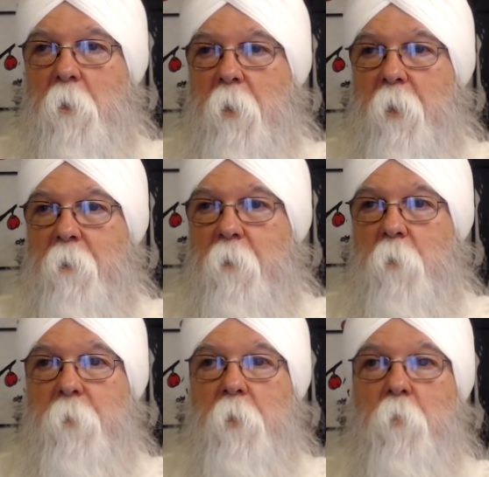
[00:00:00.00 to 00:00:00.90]
likely.
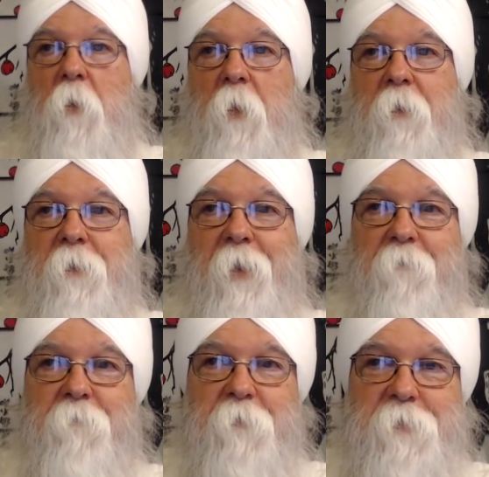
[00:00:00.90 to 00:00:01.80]
Women are more likely to
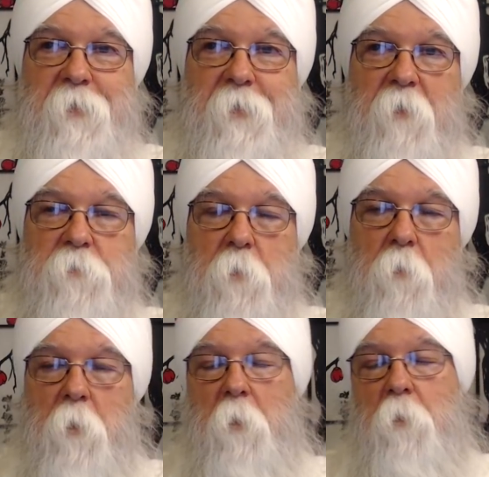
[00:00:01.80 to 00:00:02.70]
have fatigue. So
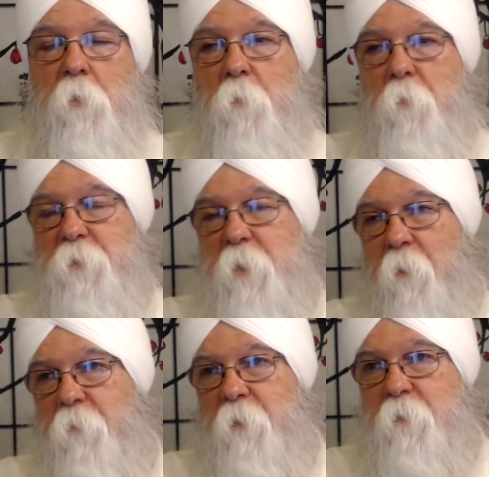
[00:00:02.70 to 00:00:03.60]
numerous
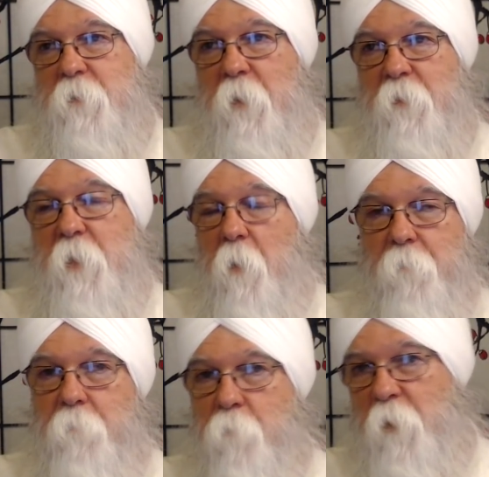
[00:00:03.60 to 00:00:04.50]
of these things. Now,
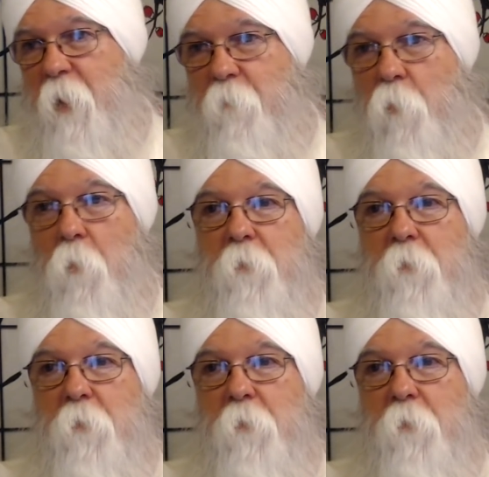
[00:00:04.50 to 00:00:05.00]
we could have a